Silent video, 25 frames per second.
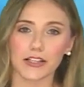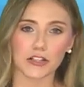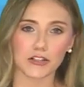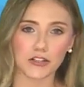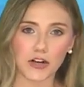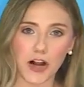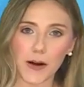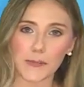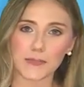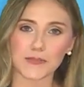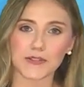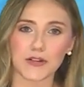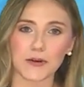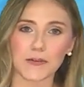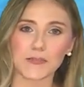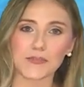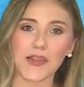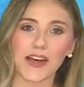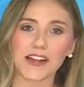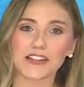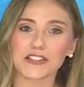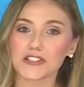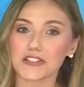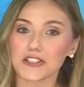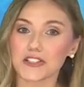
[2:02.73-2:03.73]
a drop. So
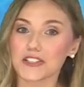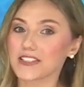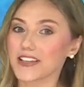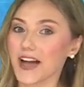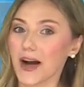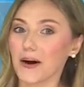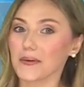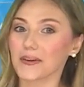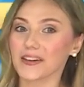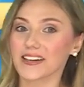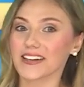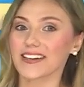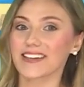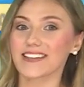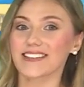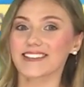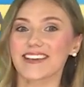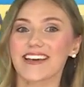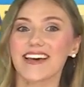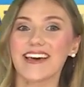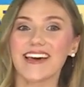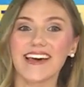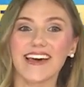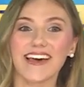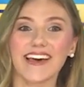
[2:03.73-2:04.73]
that's just how it is.
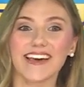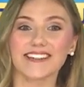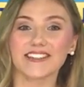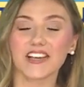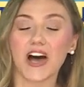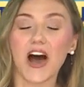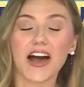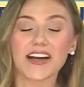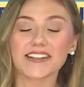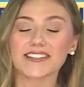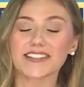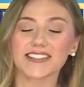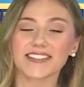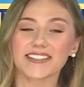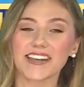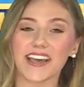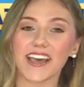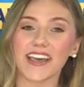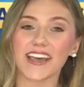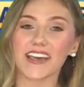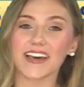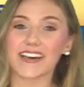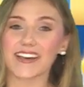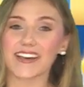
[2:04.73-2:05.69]
It's hot today.